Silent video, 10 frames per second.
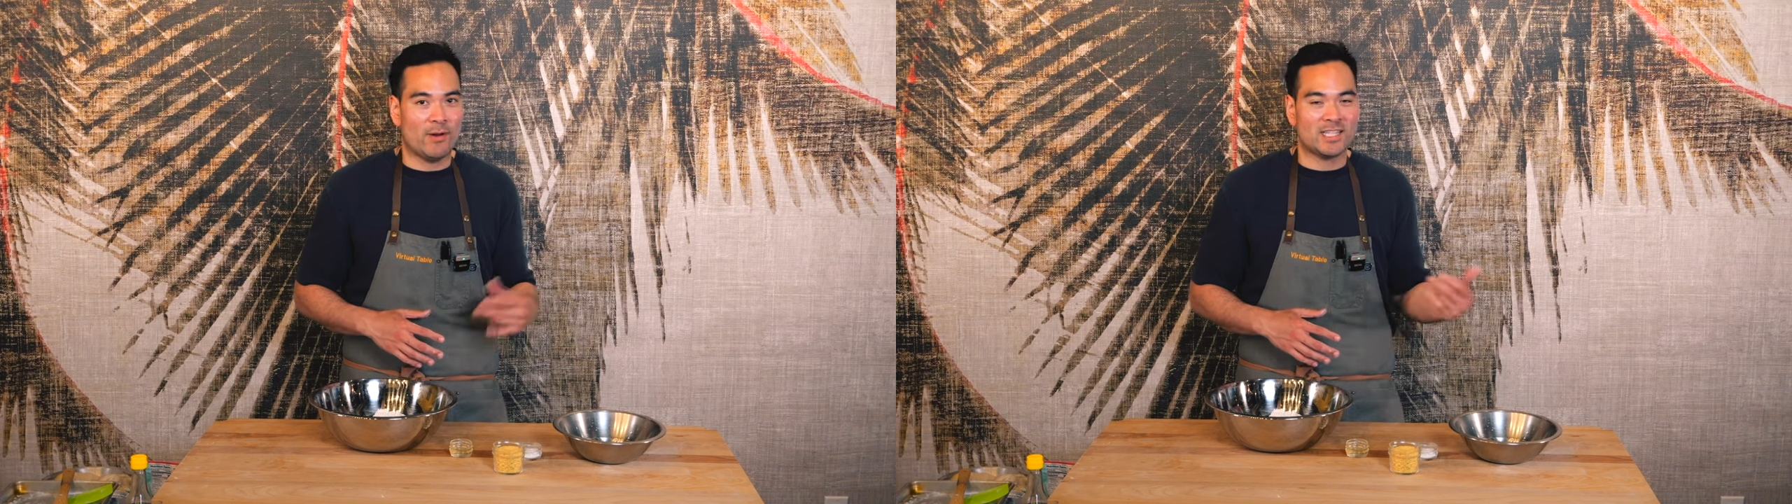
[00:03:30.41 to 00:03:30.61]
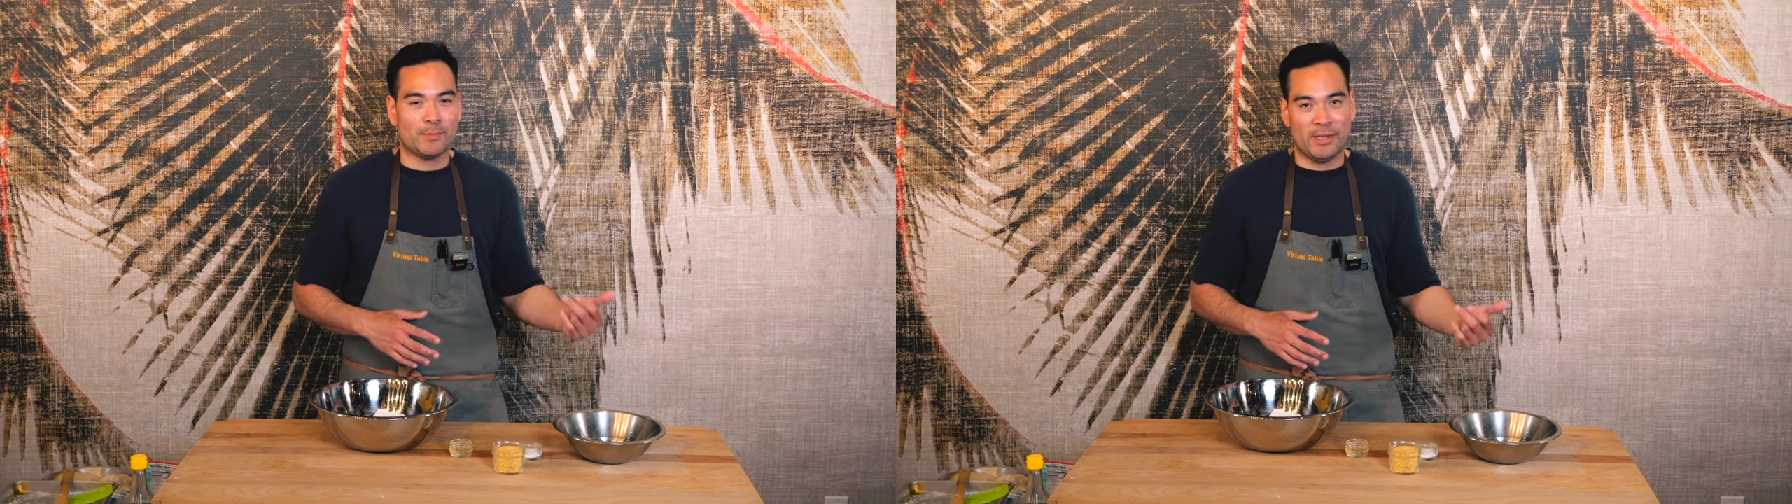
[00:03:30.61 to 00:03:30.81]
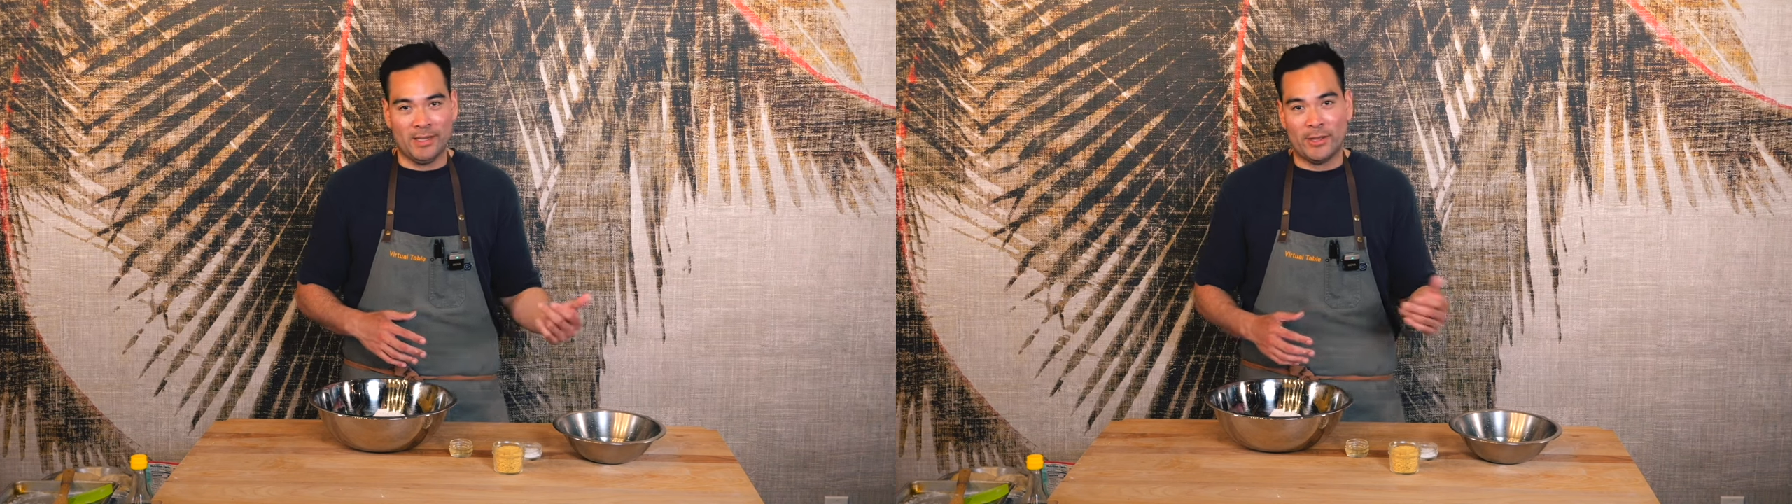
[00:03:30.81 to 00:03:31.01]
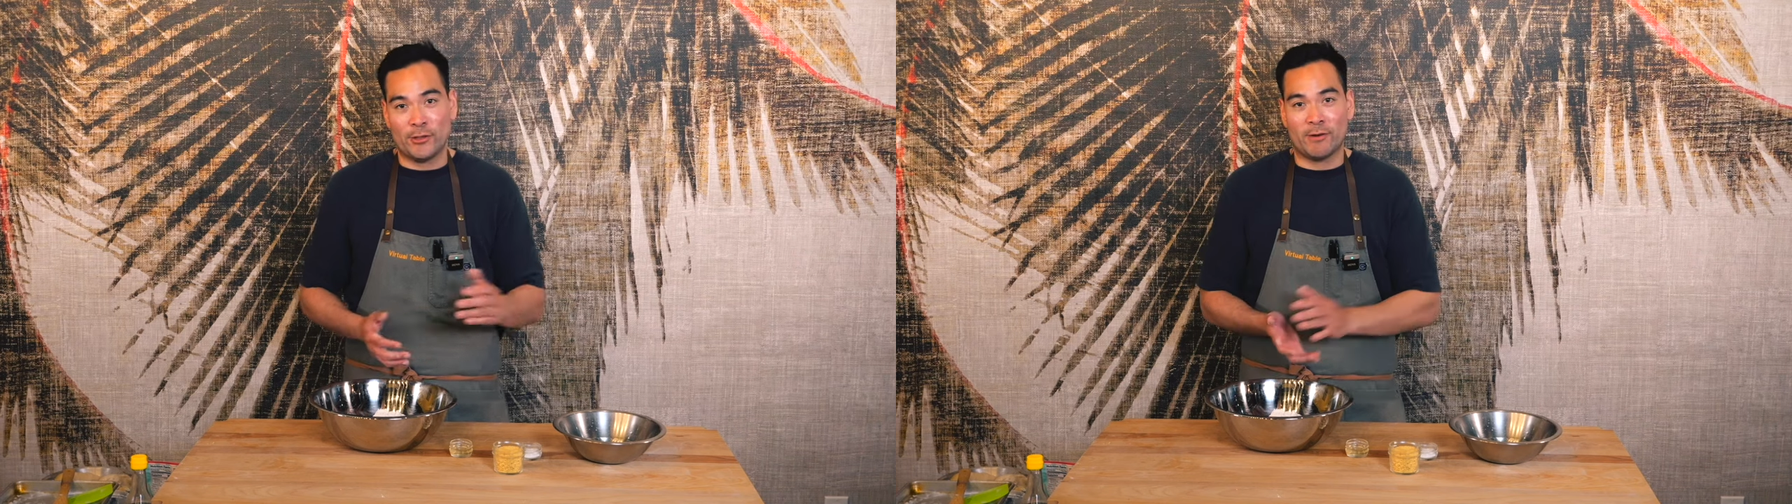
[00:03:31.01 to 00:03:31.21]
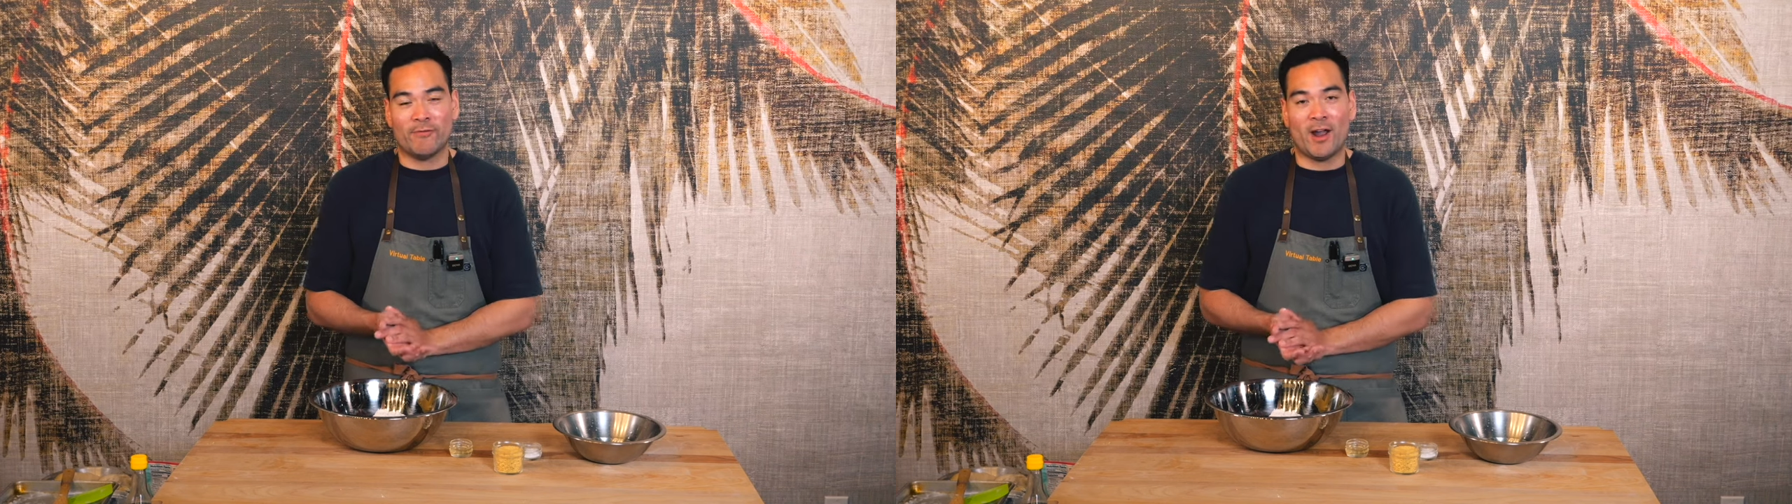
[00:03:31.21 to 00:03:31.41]
recipe that you
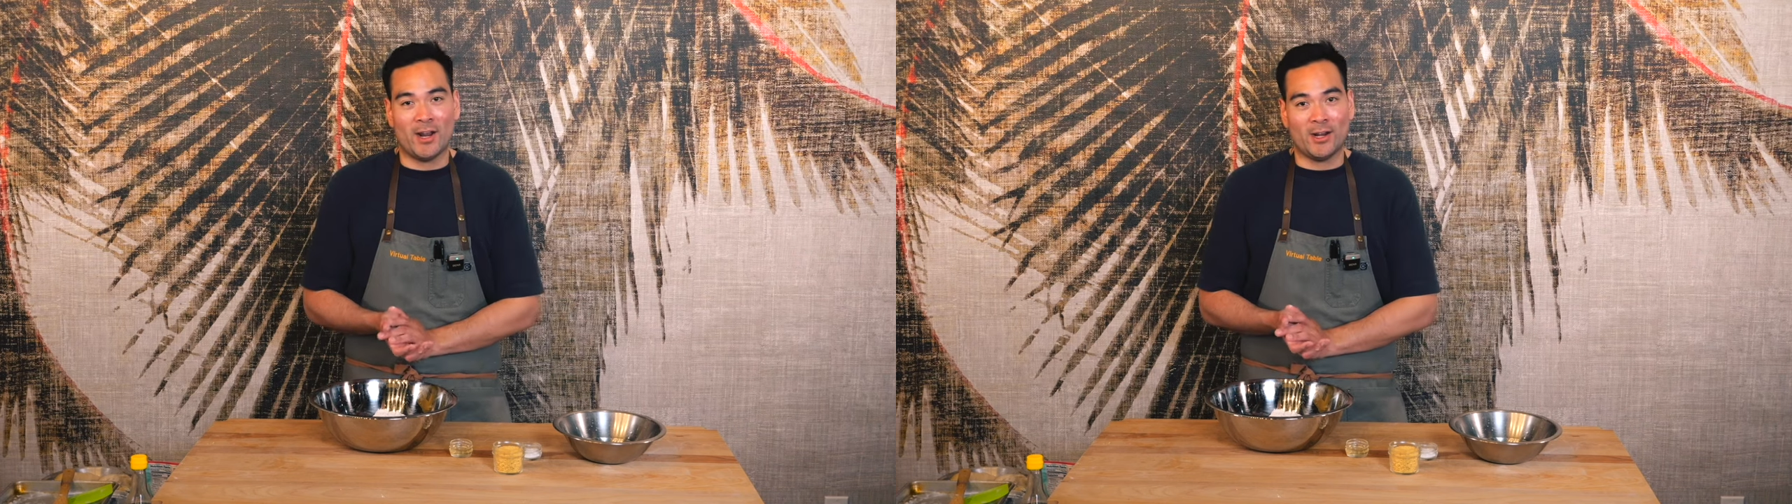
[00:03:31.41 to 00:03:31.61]
can find